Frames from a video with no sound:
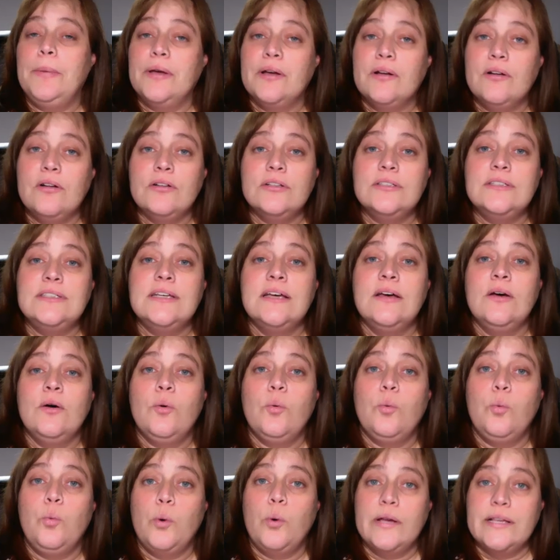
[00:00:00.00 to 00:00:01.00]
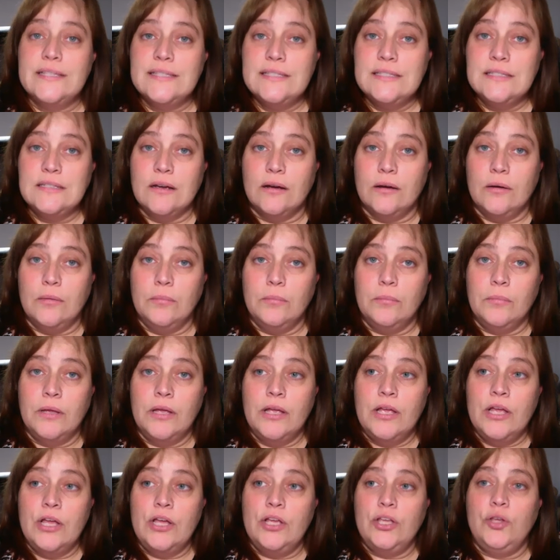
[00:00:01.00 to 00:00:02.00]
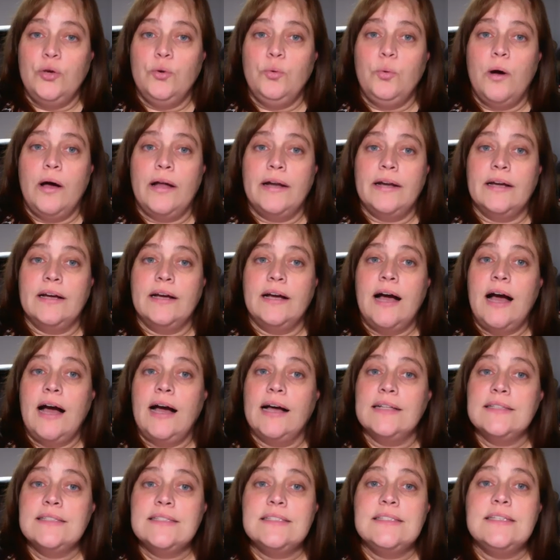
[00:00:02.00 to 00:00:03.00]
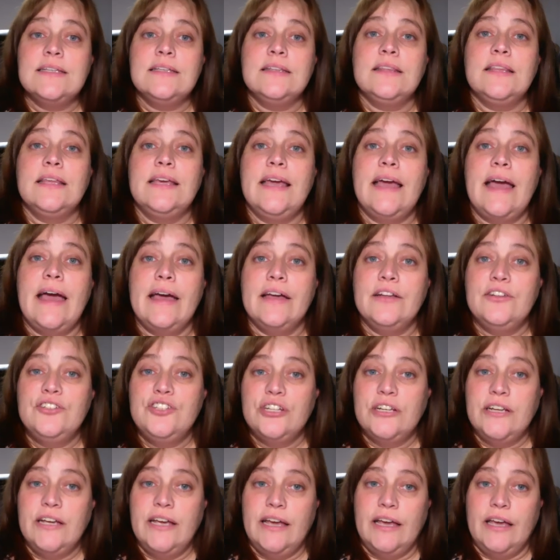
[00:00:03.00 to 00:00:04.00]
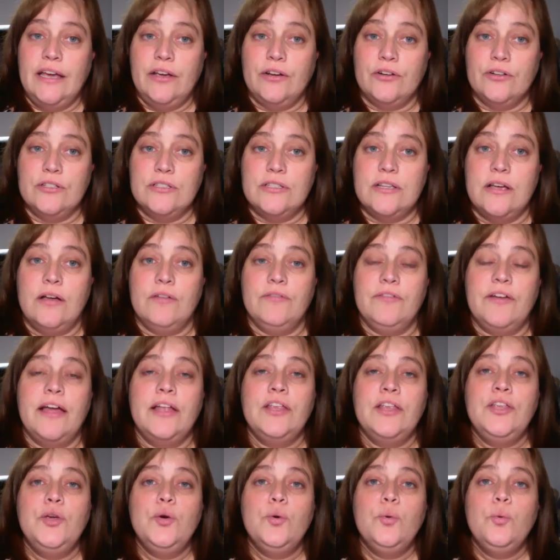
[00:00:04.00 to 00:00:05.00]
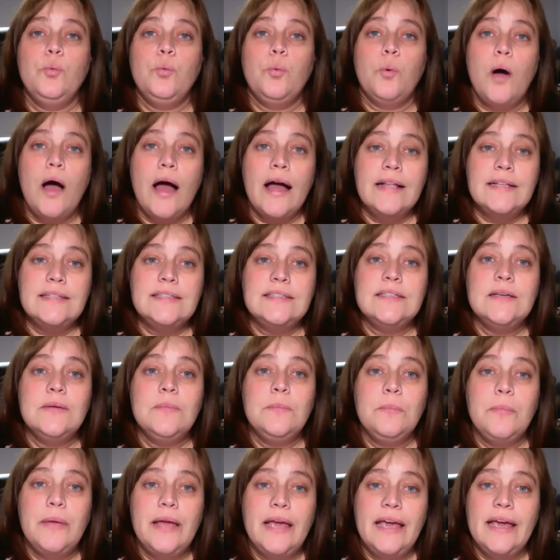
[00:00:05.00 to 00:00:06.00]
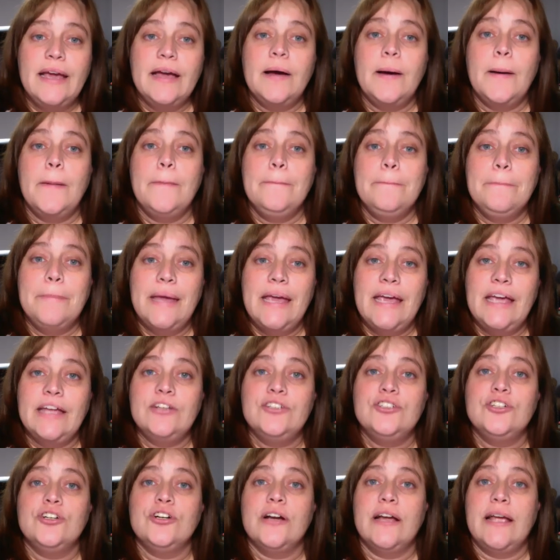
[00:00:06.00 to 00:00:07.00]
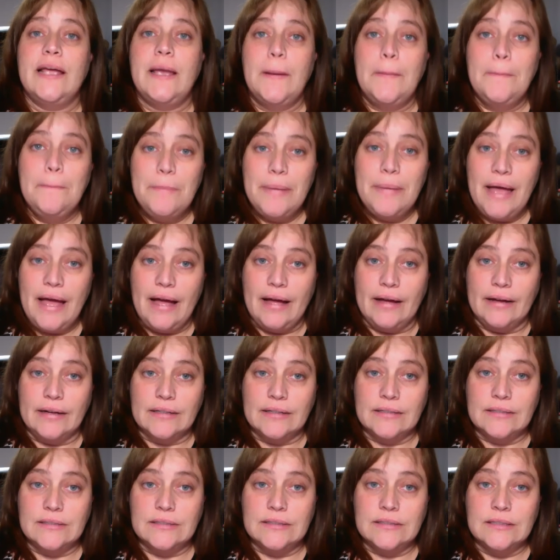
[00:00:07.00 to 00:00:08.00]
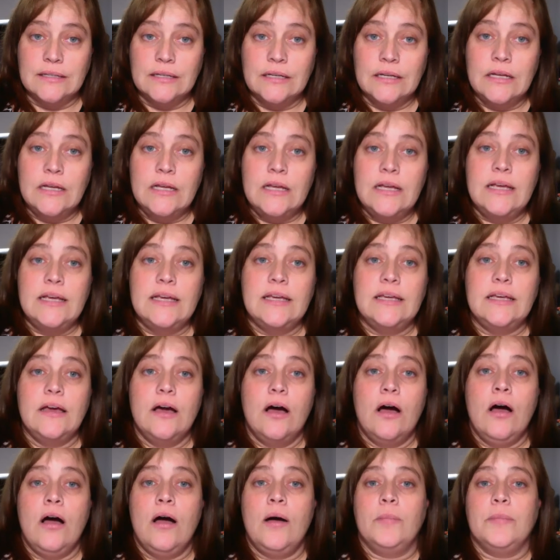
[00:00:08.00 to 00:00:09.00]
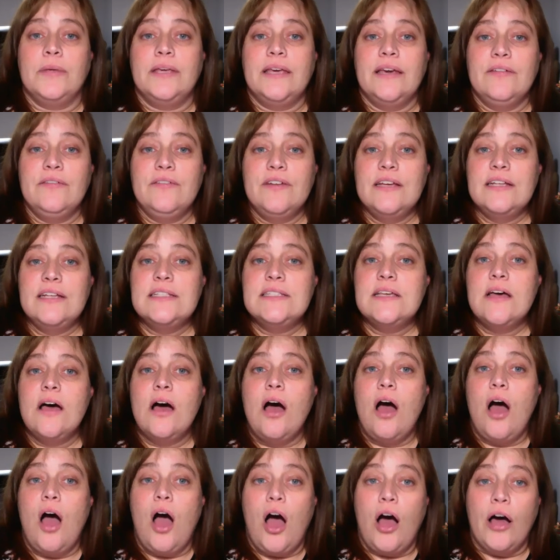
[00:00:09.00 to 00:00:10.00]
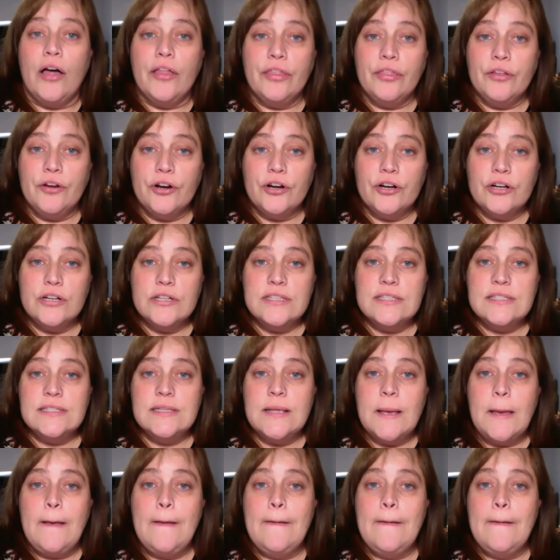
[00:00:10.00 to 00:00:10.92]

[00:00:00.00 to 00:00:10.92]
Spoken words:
build wisdom. You want to constantly educate yourself, and you want to make a major impact. Giving to others